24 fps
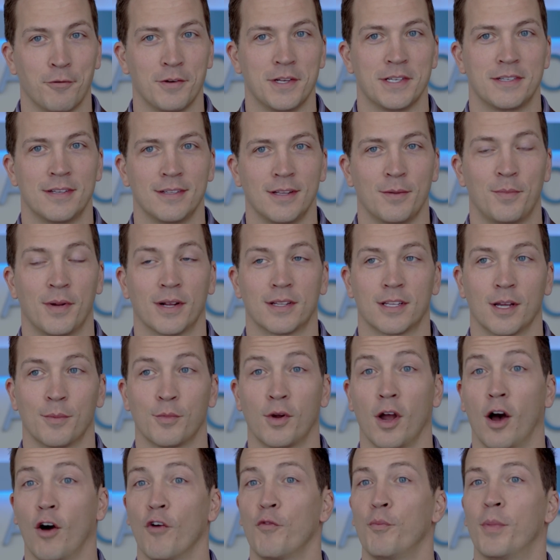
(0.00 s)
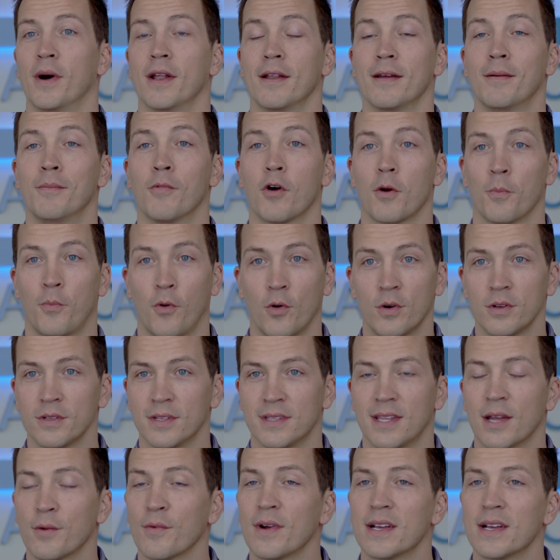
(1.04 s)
I recently picked up golf, but more importantly,